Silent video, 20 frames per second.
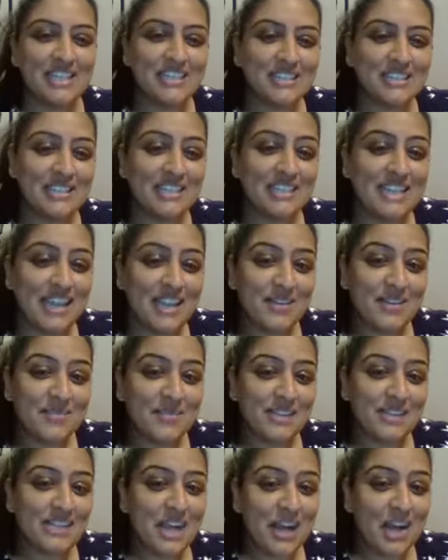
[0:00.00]
Today
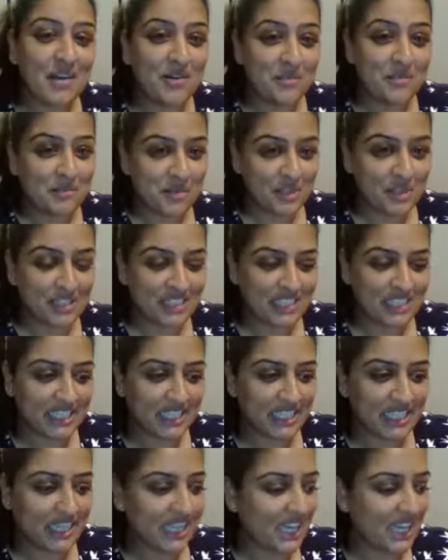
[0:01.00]
we are
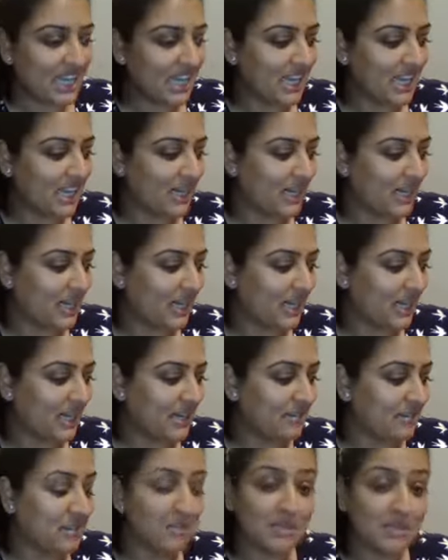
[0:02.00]
unboxing a
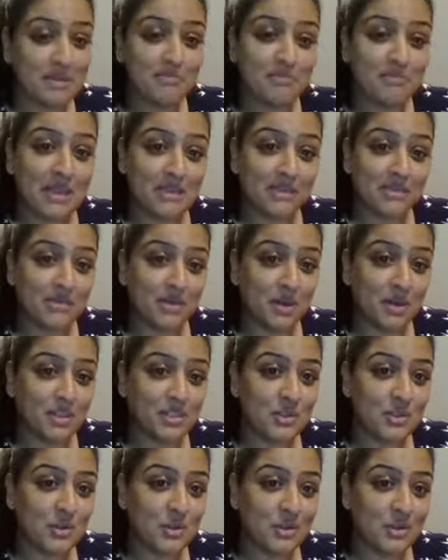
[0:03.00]
mummy and baby
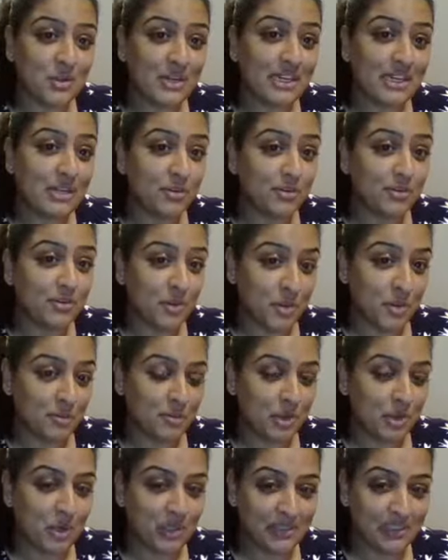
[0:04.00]
box called Little Fawn
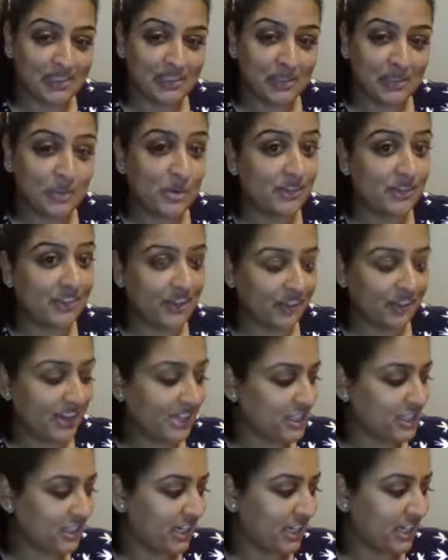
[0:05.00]
Box, and we're very
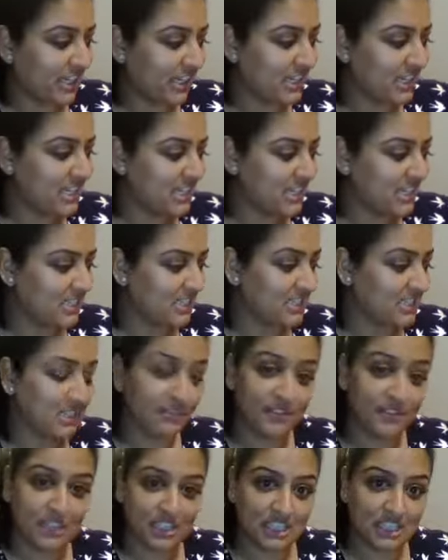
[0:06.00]
excited because it's the
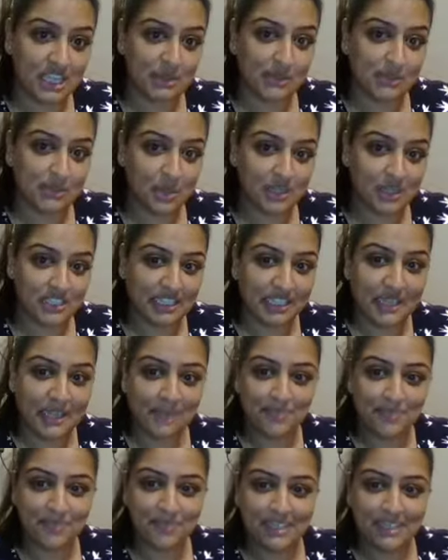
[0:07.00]
first time unboxing it.